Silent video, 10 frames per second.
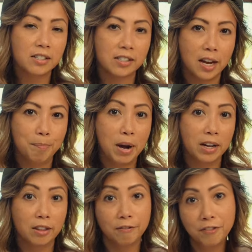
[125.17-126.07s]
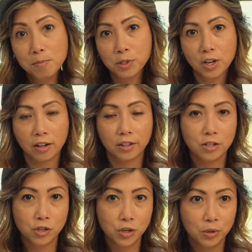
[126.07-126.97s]
is set by the film stock that you
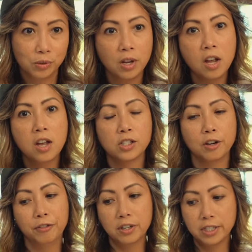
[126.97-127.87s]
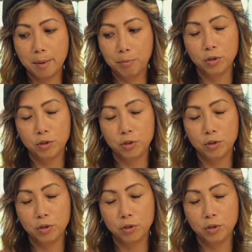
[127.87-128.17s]
choose. So for example,